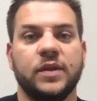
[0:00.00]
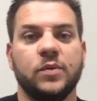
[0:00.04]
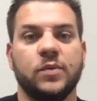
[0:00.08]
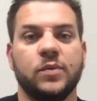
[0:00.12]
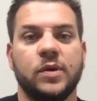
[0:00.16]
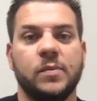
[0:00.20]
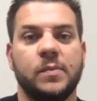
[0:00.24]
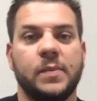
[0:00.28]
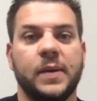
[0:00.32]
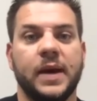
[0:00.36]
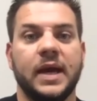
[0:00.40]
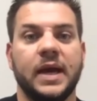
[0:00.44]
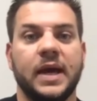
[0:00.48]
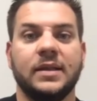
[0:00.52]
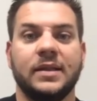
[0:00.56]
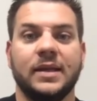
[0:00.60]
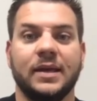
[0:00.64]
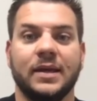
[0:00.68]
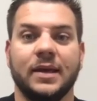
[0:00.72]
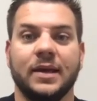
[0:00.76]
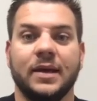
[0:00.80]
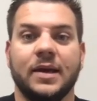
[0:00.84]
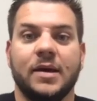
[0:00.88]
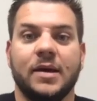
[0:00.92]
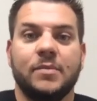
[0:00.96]
want to buy it, they
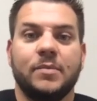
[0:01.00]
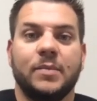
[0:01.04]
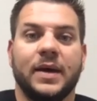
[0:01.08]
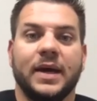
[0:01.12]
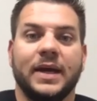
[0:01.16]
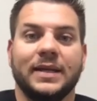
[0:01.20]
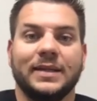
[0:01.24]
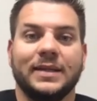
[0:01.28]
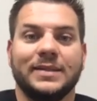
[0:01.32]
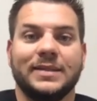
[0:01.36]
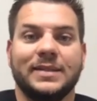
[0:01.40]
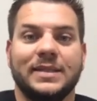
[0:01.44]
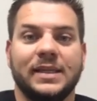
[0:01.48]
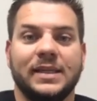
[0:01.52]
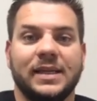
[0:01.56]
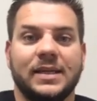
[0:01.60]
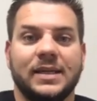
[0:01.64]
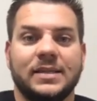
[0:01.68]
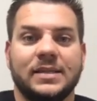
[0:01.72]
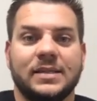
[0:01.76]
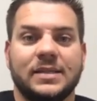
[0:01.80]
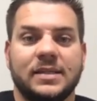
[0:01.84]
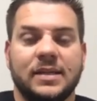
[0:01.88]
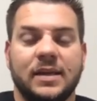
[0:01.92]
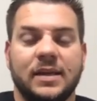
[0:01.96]
can come by and see
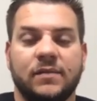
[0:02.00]
us.